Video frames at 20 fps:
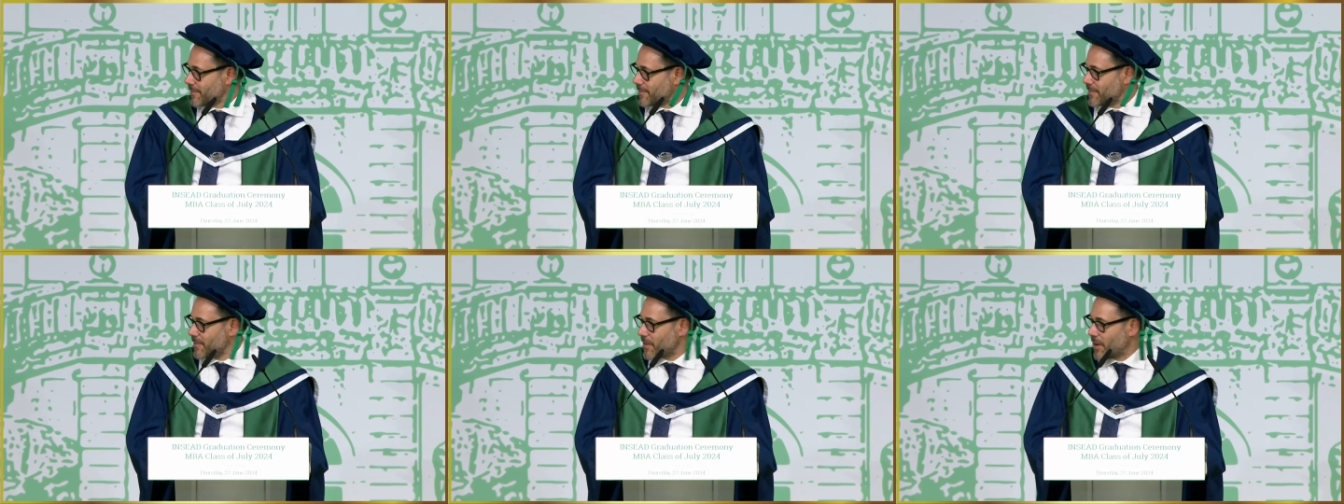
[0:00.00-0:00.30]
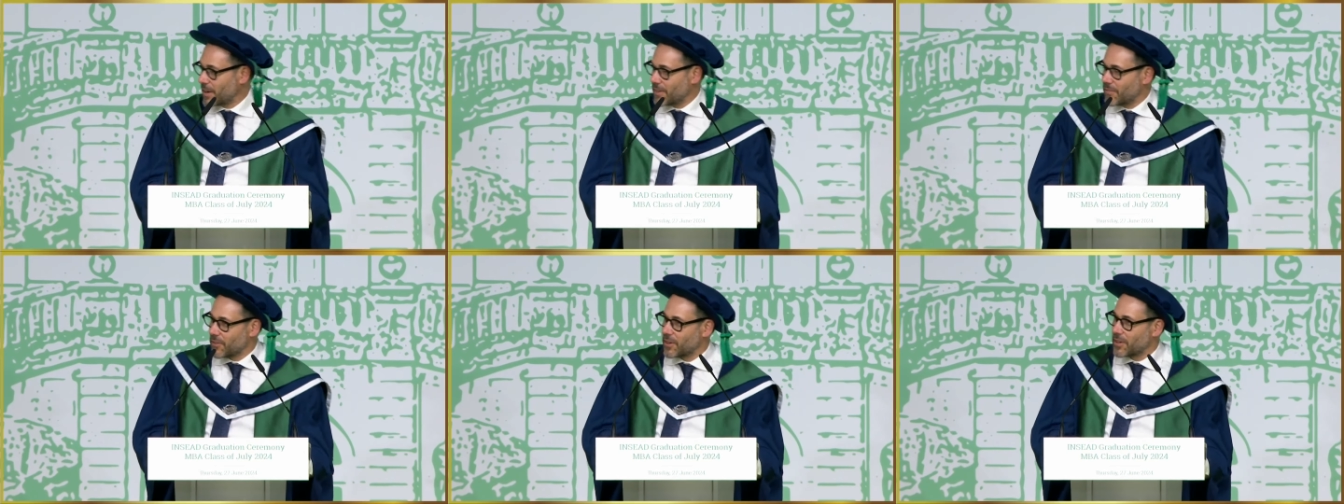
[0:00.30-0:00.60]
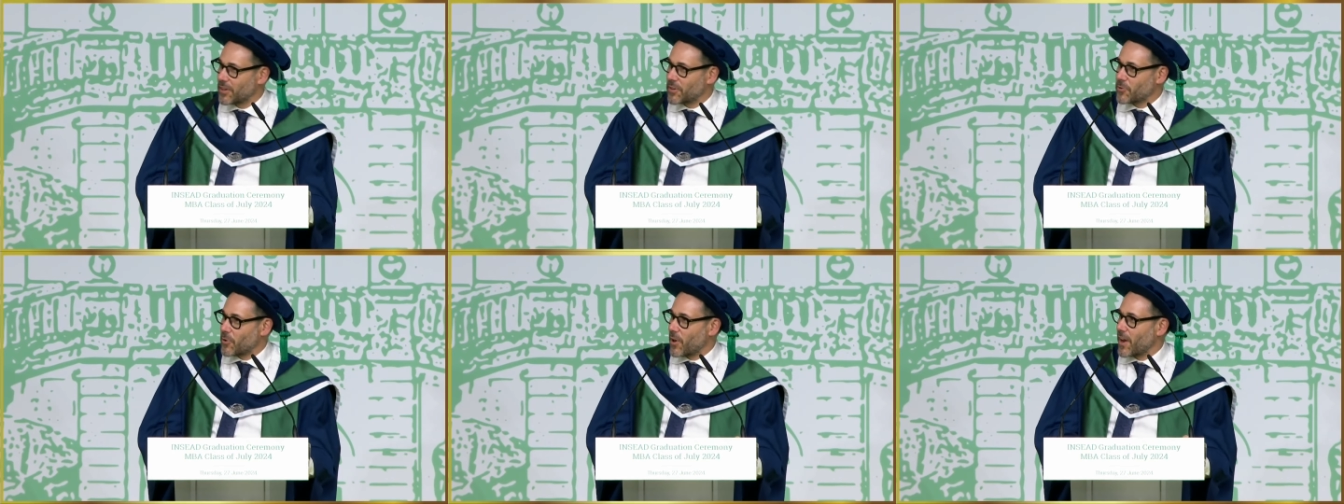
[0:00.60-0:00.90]
Not even
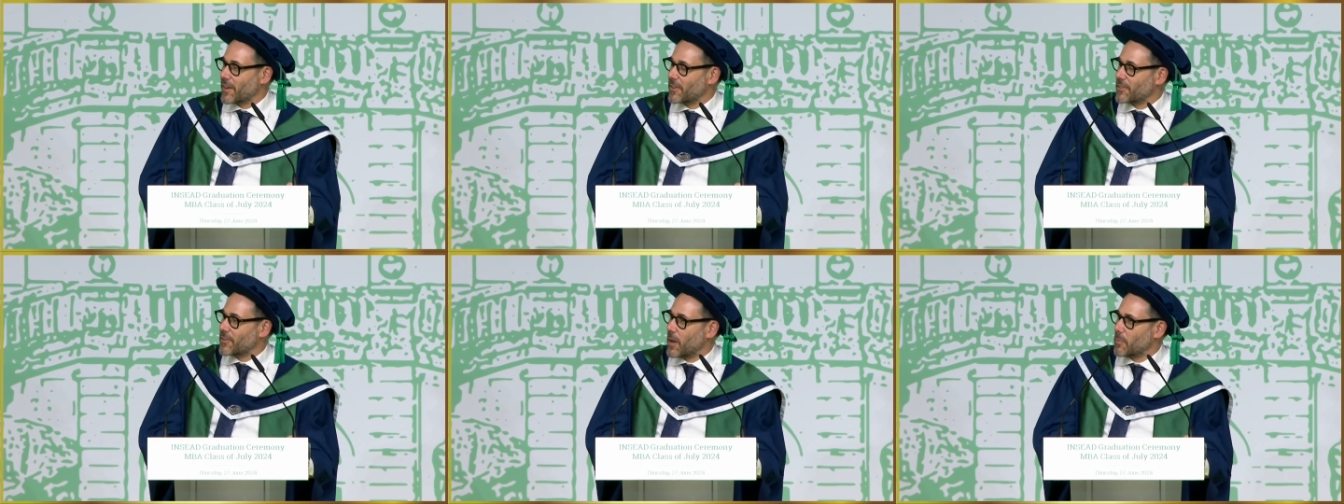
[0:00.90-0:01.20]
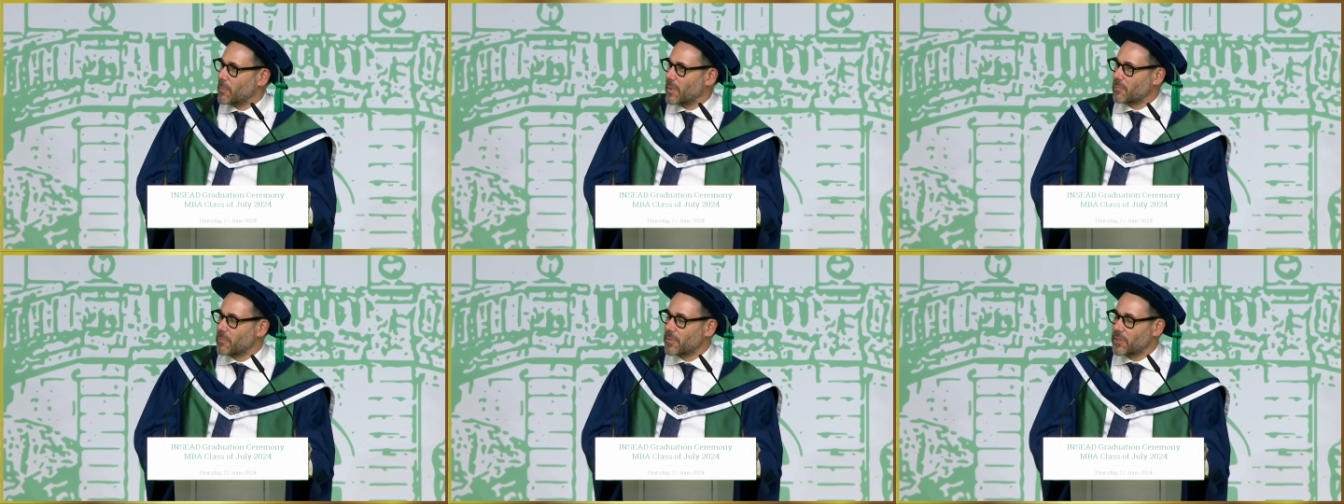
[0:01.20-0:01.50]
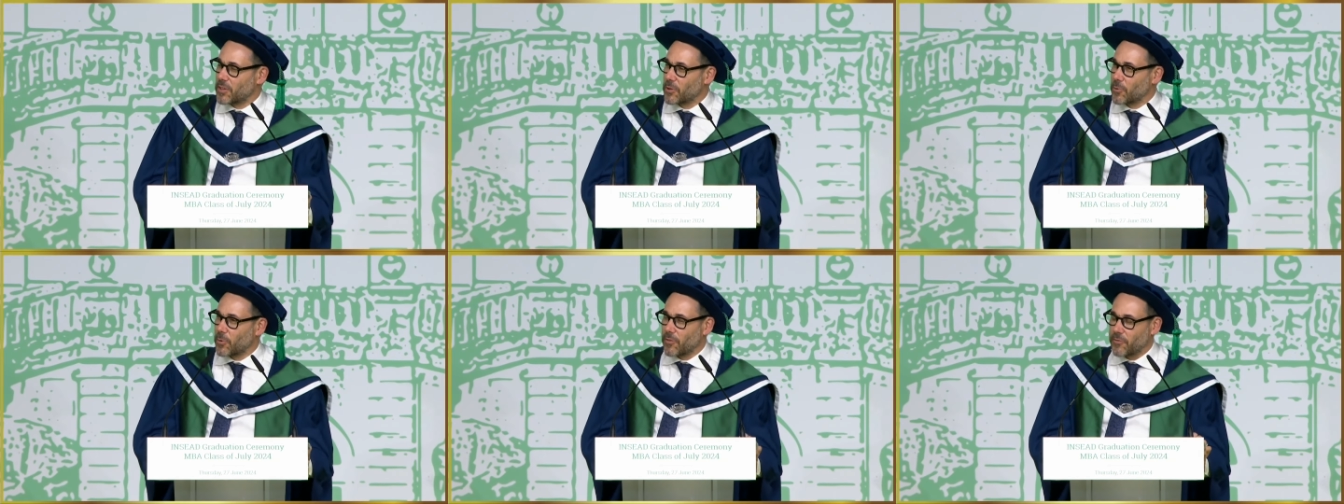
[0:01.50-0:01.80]
going to try and top it, but
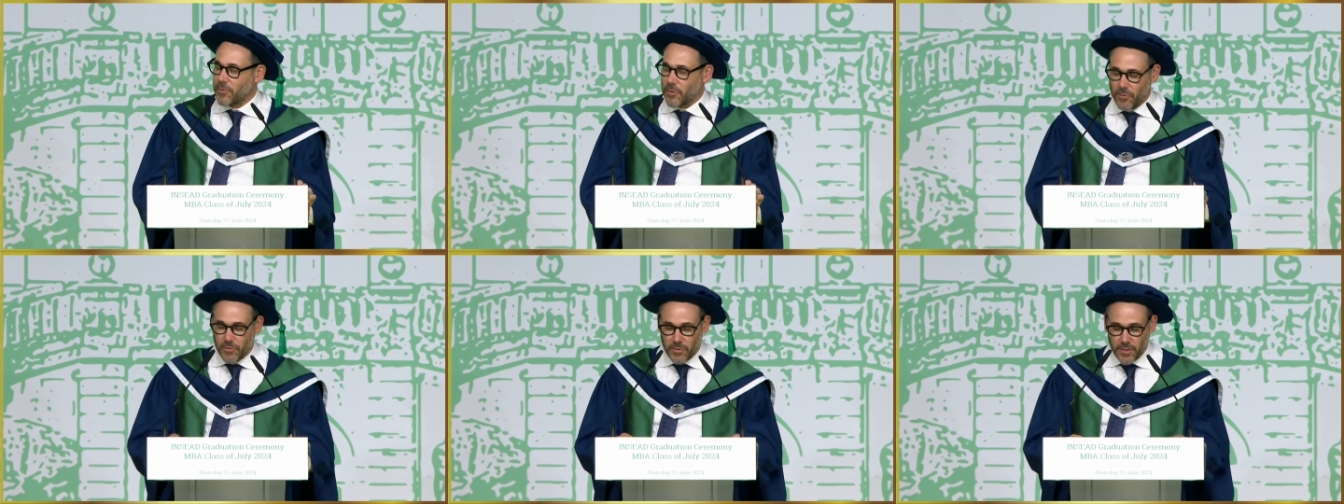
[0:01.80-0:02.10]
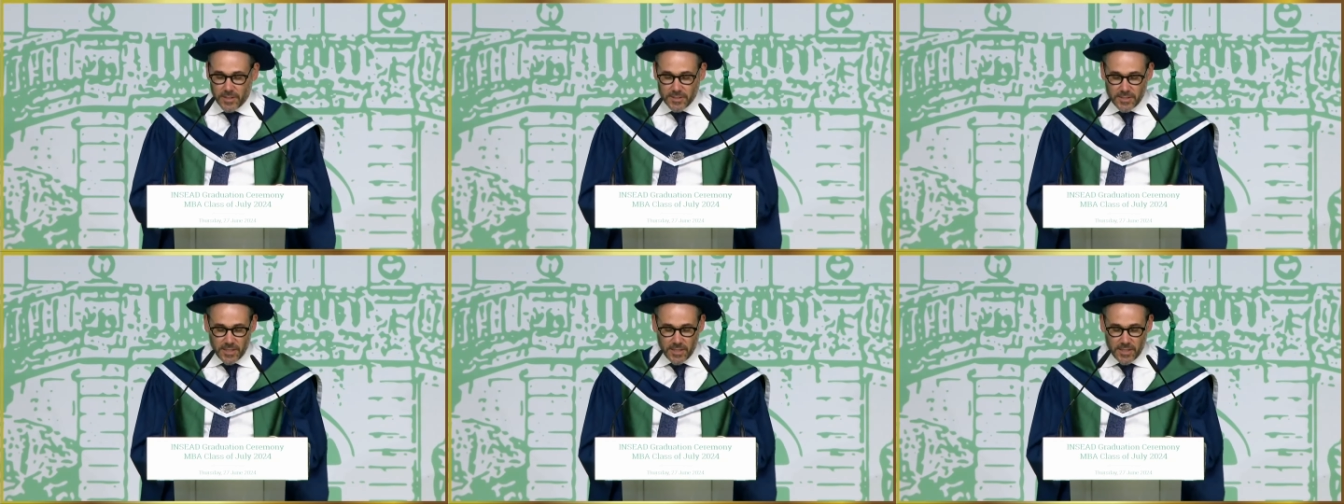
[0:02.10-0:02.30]
there were a few things